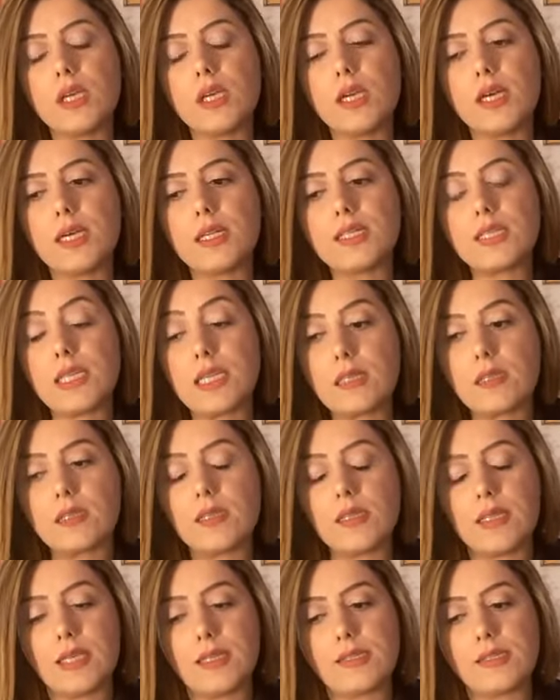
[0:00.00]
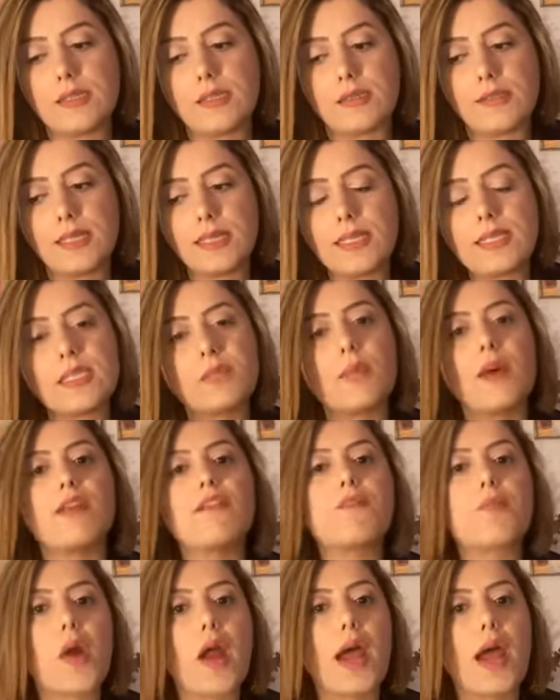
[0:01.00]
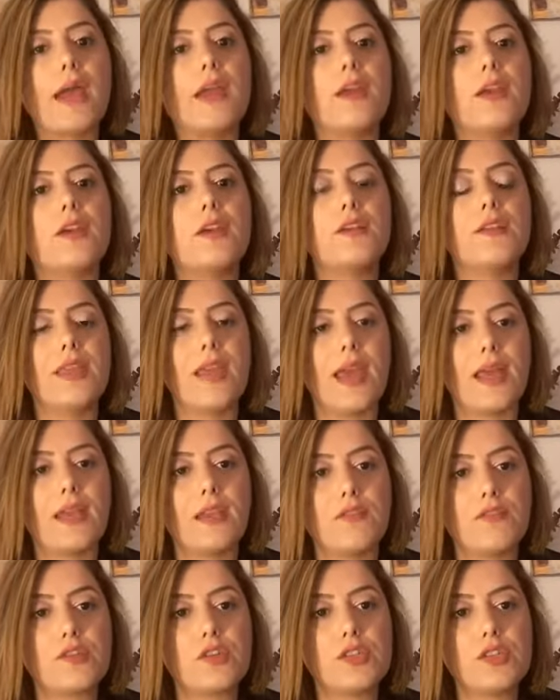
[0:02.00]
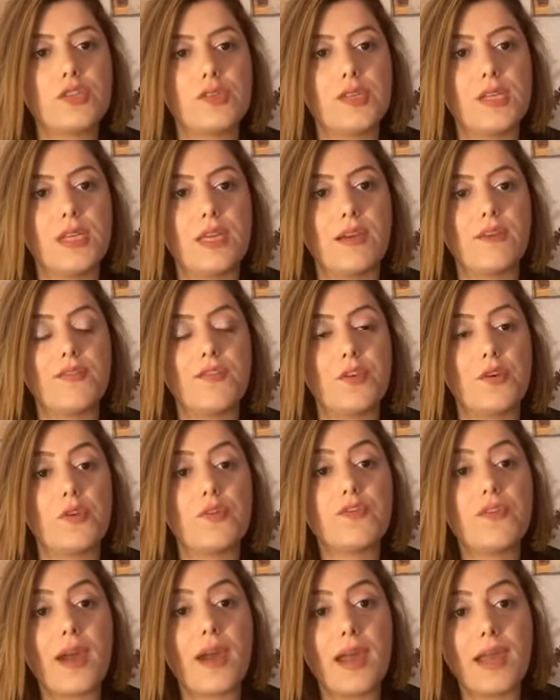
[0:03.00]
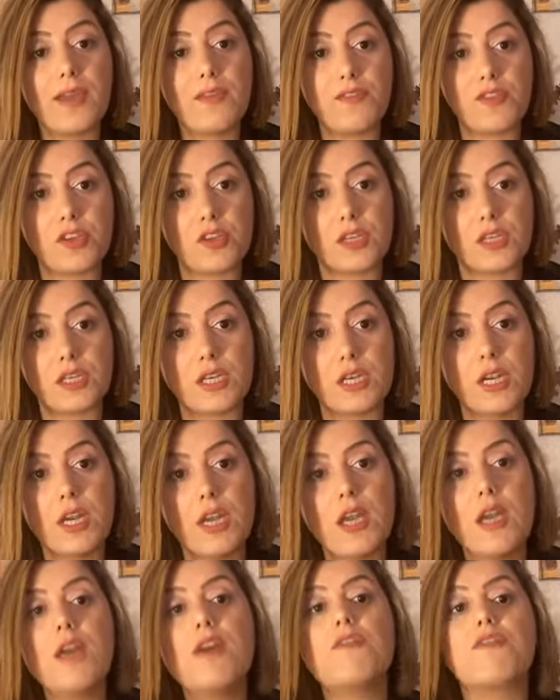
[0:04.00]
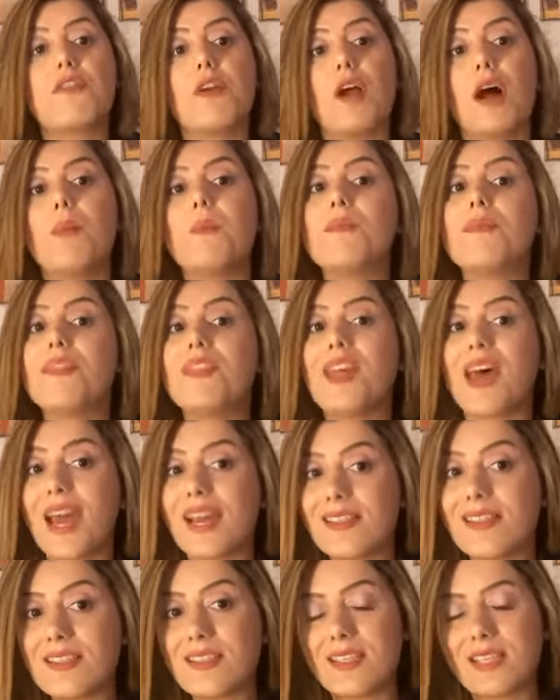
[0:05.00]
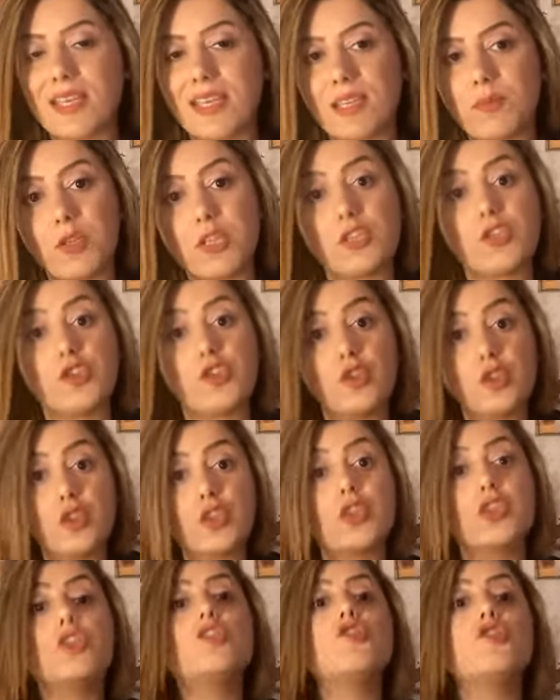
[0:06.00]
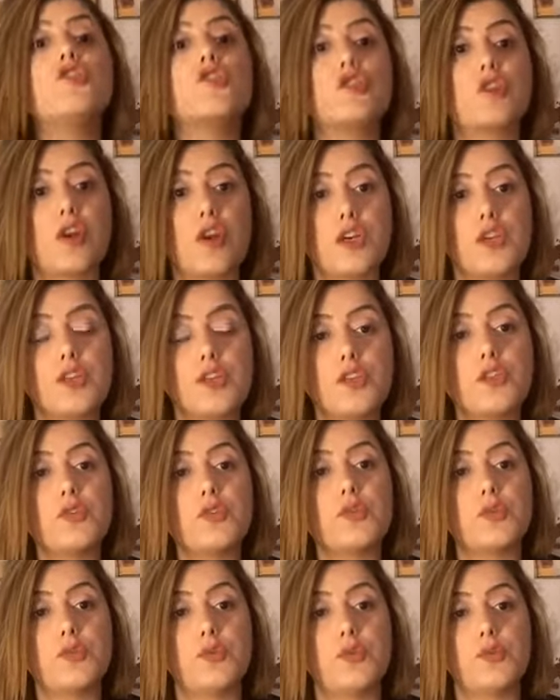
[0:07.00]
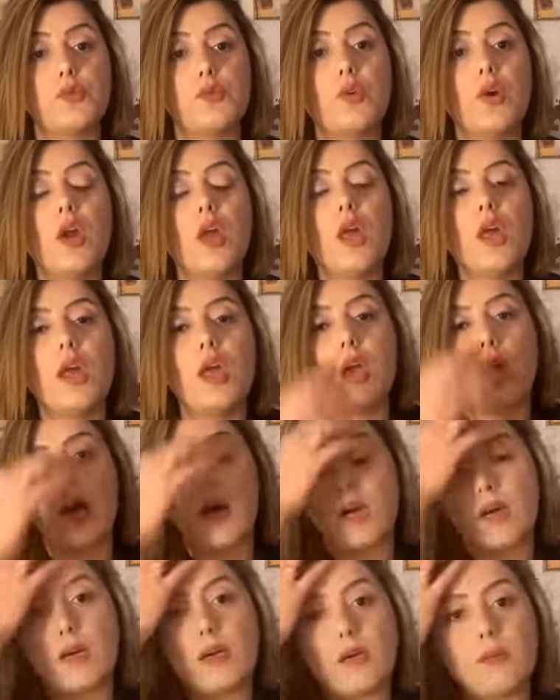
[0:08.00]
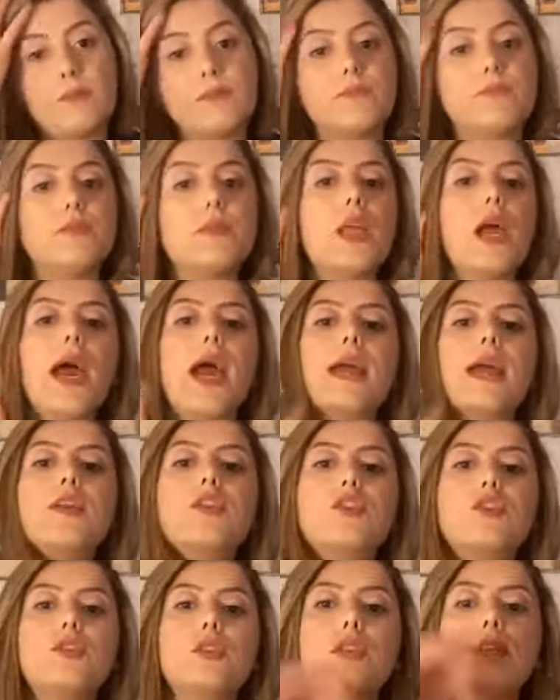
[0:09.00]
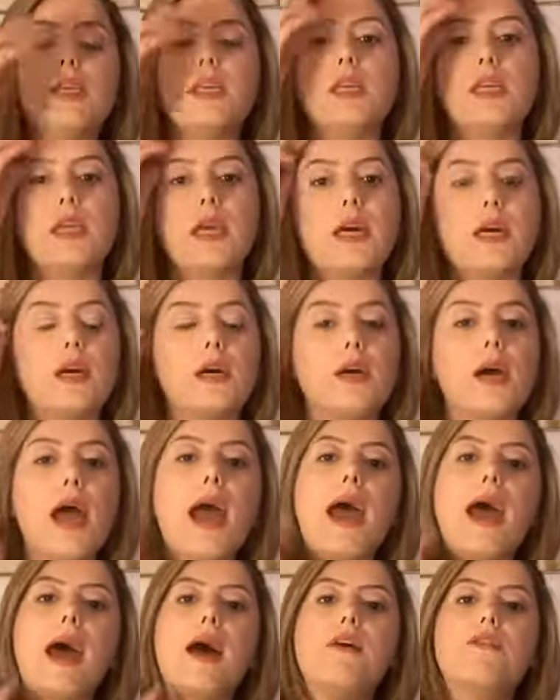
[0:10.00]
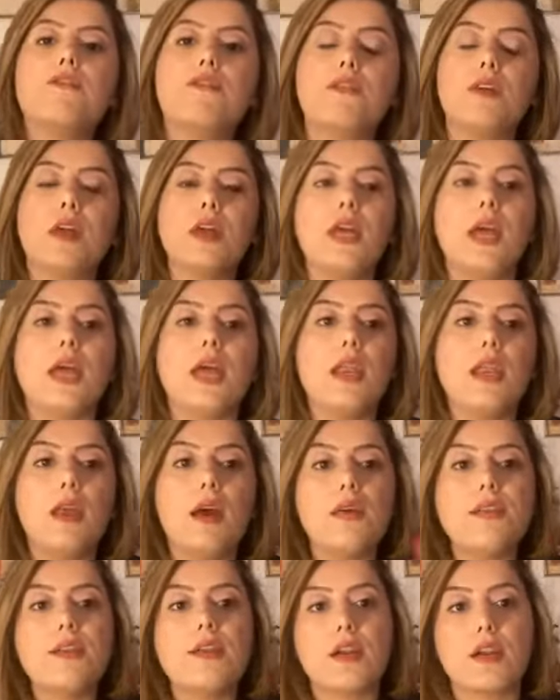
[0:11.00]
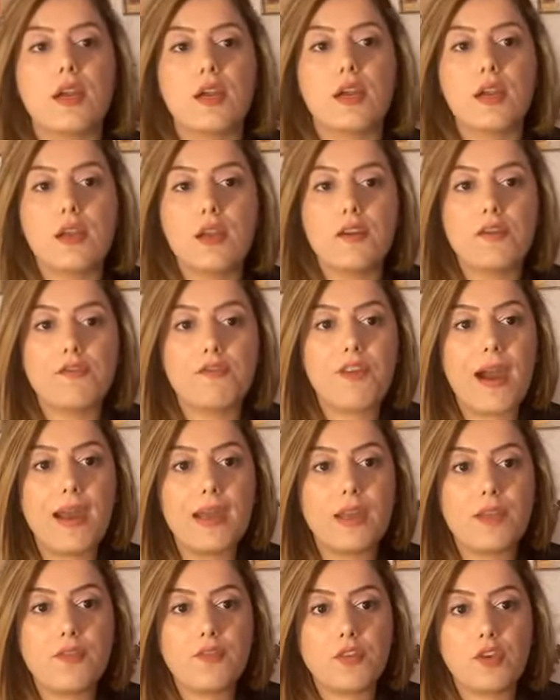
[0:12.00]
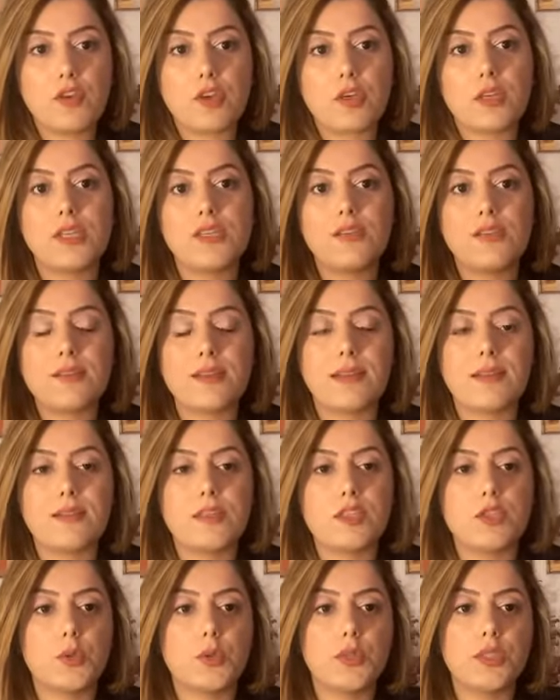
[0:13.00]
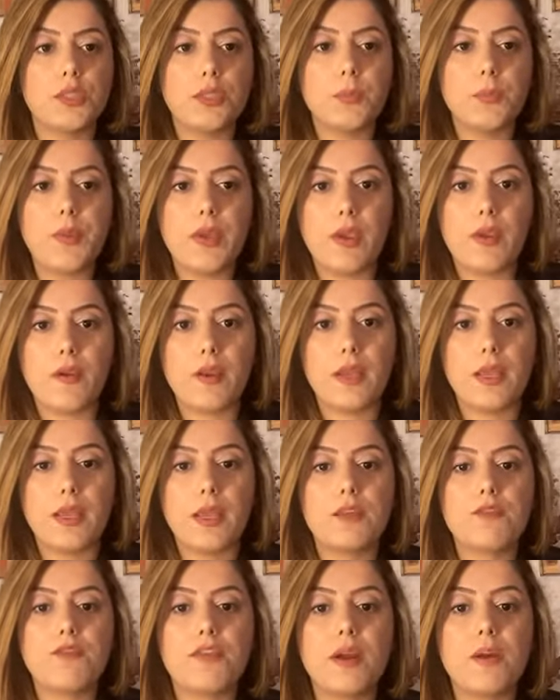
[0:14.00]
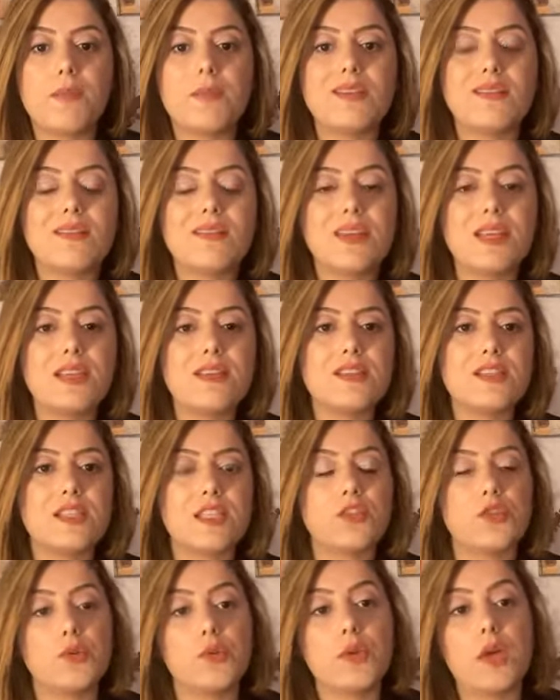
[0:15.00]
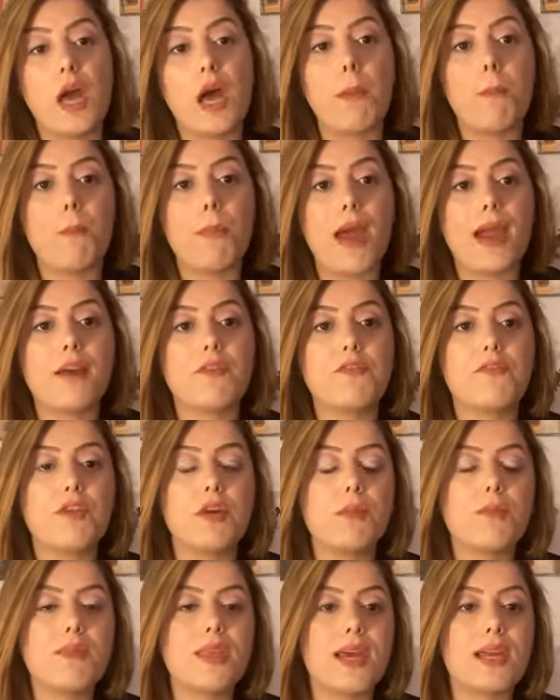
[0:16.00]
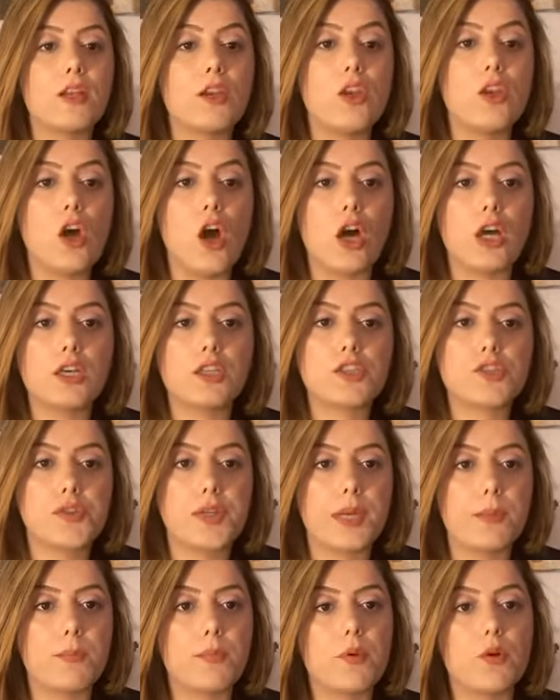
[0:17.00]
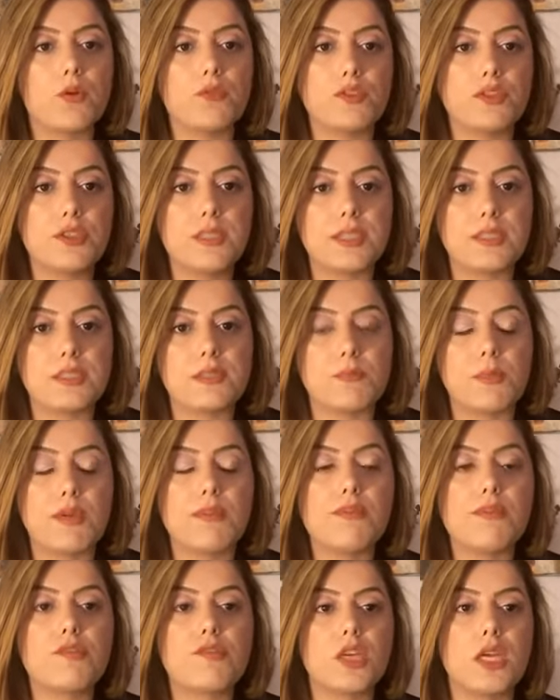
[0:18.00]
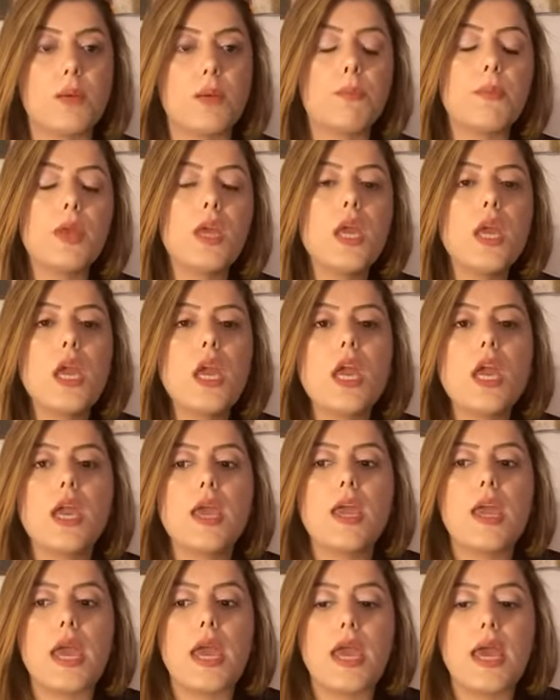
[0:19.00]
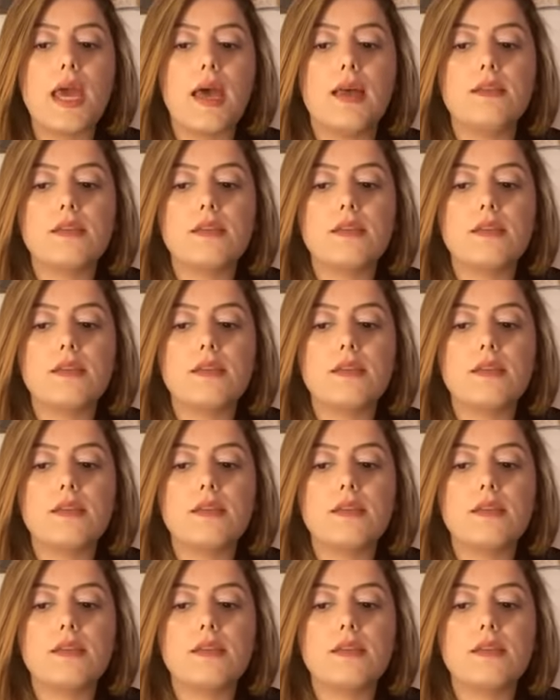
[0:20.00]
till it's 6 months prior the anniversary of your 5 year from that date, because you're going to start to actually have another 5 year statutory period from the date that you come back from that long trip, over 6 month trip. And